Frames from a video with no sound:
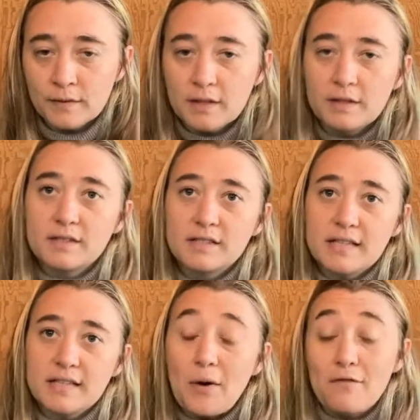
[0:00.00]
This is
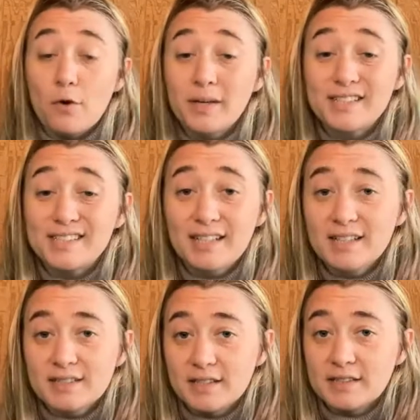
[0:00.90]
how I've always seen
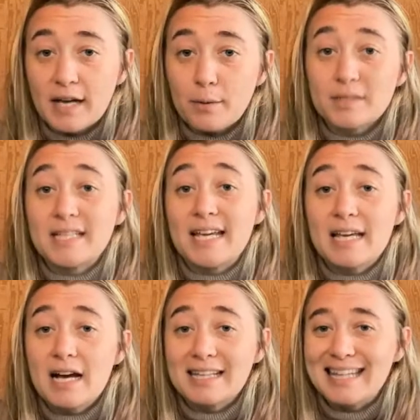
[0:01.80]
it since I was a
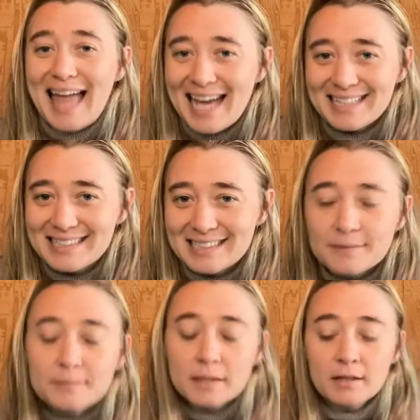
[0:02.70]
young lass.
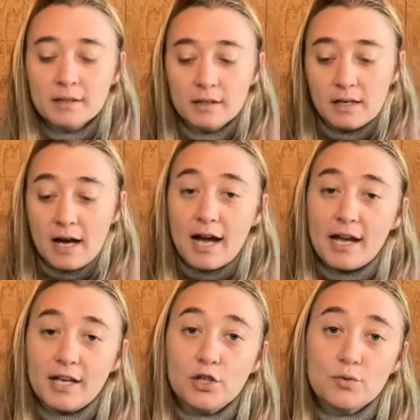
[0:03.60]
I
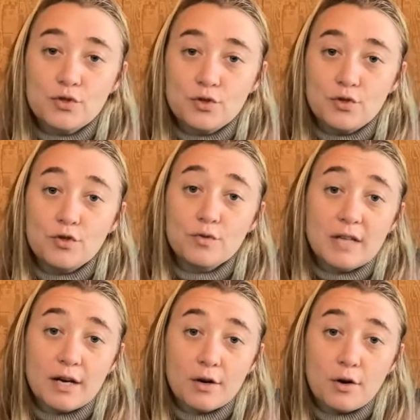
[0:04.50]
used to do
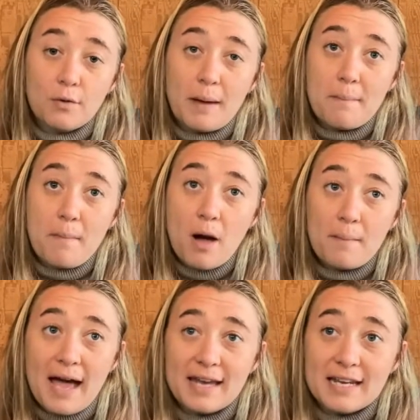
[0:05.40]
tarot. My mom
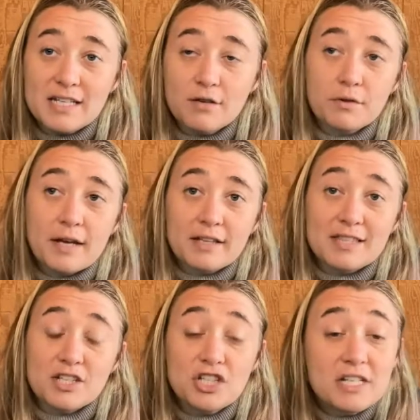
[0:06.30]
had a tarot deck
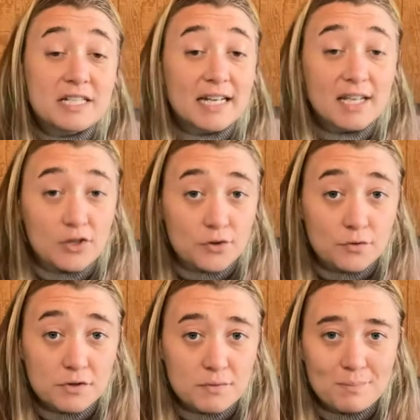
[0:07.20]
that she didn't
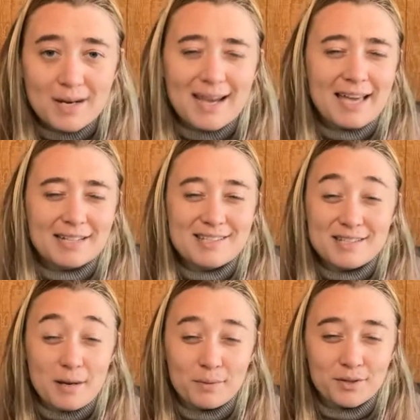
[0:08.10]
use, but I had
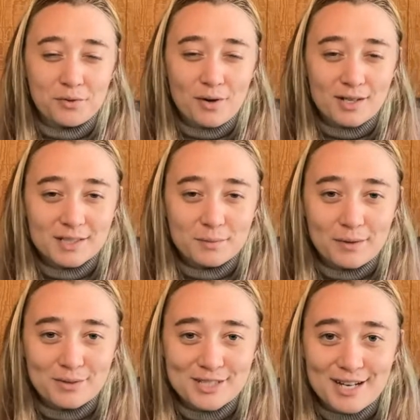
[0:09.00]
stumbled across it when I
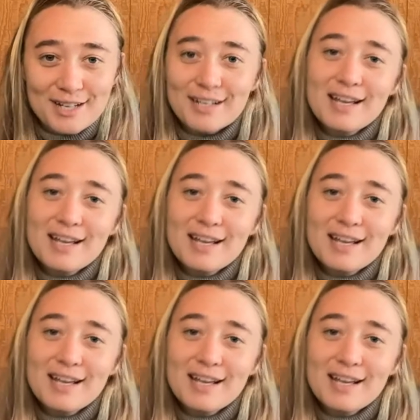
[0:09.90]
was young.